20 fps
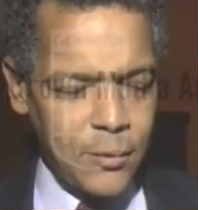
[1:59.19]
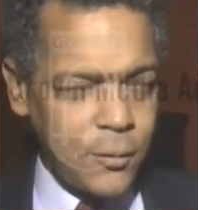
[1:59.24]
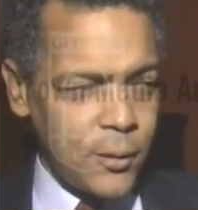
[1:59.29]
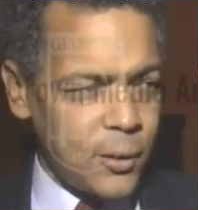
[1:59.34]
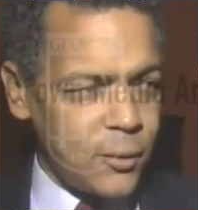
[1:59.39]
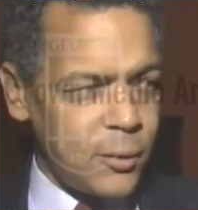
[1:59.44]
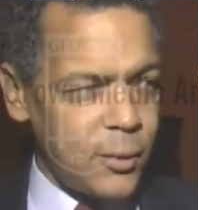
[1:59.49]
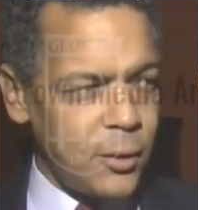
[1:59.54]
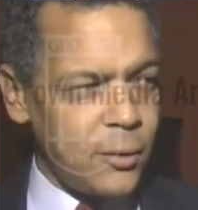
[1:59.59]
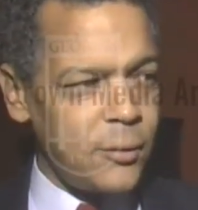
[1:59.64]

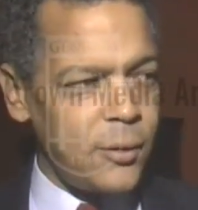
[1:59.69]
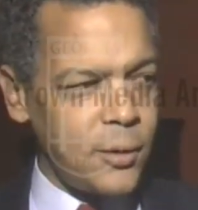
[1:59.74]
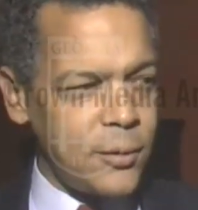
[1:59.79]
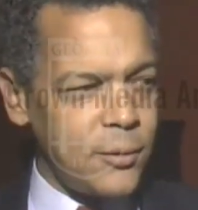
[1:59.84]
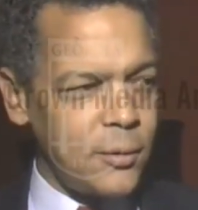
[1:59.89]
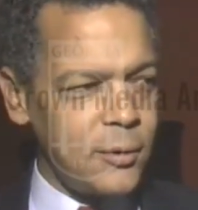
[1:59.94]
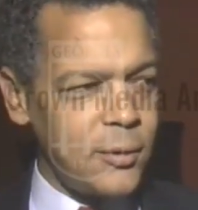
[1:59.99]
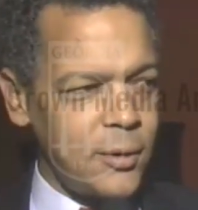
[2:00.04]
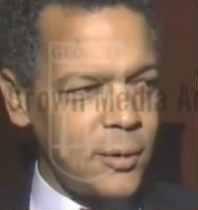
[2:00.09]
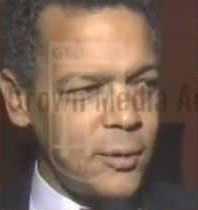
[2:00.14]
told me
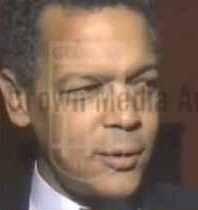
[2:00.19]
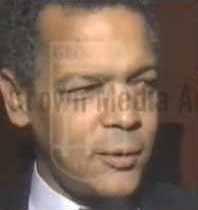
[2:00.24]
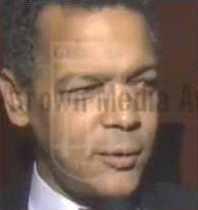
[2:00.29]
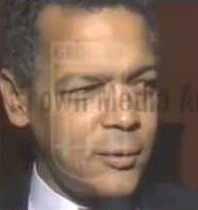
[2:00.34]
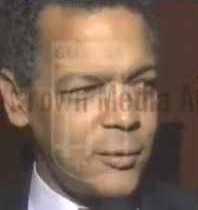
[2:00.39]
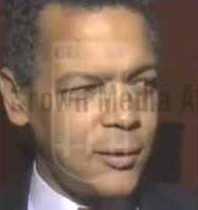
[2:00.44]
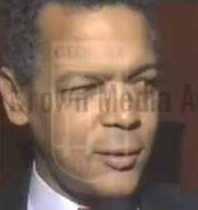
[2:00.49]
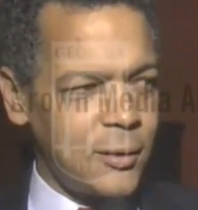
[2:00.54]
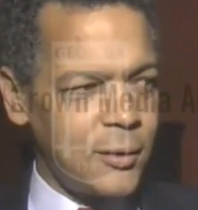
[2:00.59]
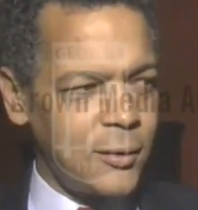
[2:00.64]

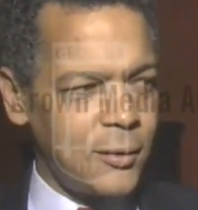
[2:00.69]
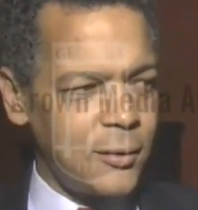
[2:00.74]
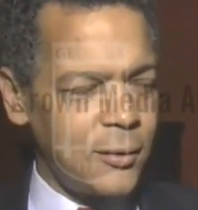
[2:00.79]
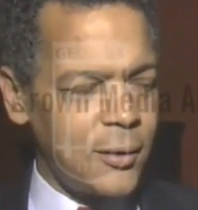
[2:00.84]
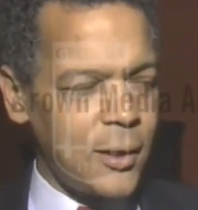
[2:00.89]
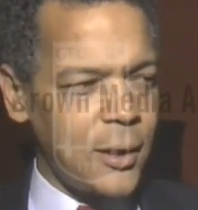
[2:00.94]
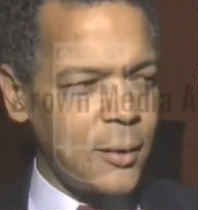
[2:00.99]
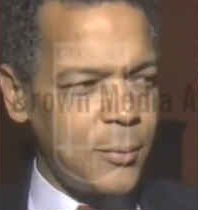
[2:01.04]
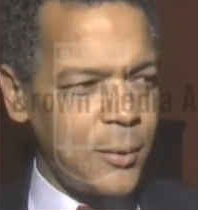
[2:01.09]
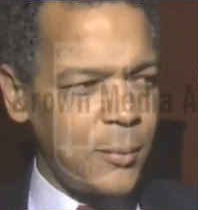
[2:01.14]
that this whole
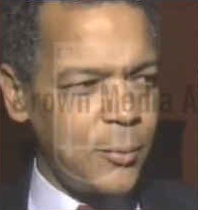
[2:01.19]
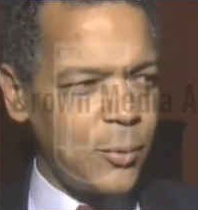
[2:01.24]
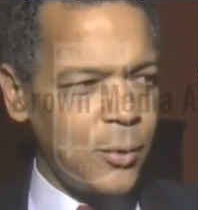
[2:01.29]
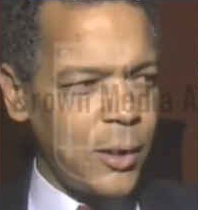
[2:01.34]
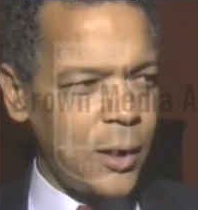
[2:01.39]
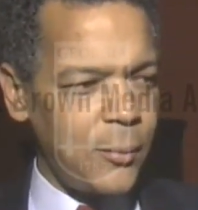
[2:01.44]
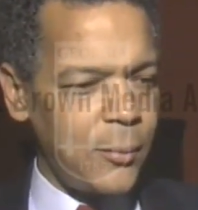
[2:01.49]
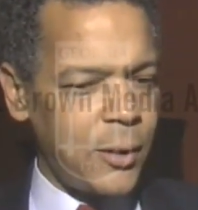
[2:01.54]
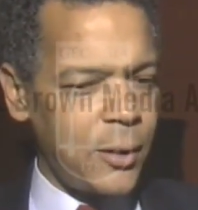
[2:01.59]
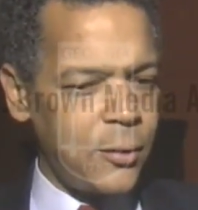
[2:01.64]
thing will not
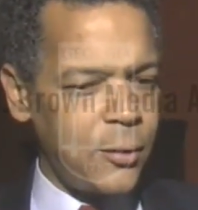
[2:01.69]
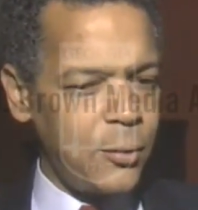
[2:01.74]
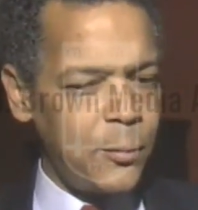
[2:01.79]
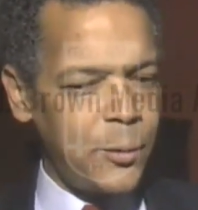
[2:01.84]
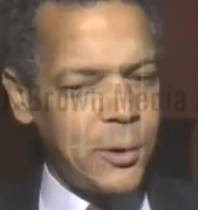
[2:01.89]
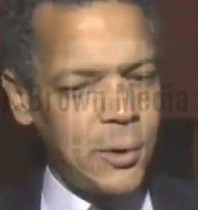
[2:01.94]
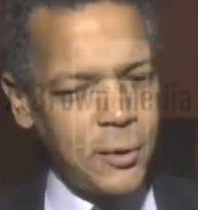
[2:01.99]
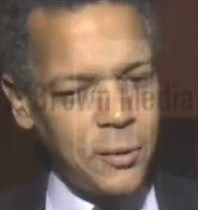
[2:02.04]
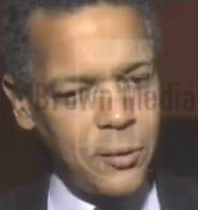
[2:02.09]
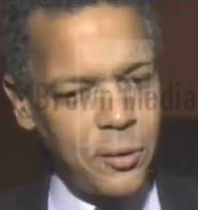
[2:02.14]
be going
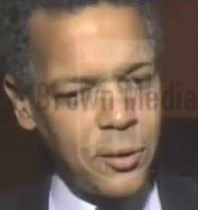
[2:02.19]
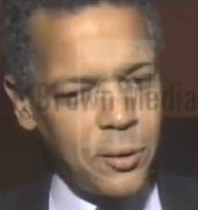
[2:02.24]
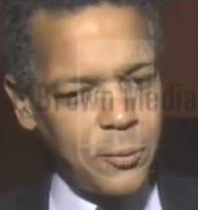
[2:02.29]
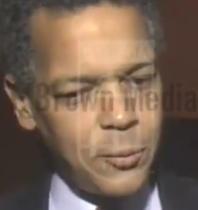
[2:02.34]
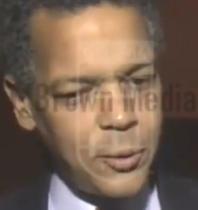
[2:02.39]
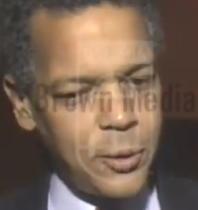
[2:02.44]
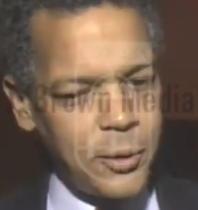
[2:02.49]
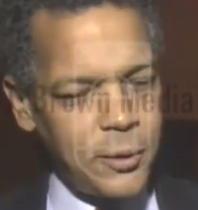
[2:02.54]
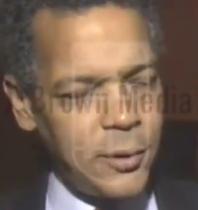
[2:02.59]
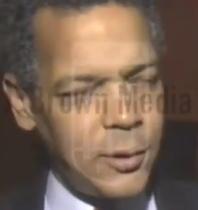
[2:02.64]
away
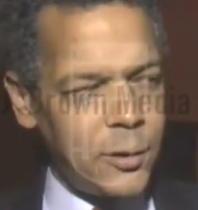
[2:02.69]
anytime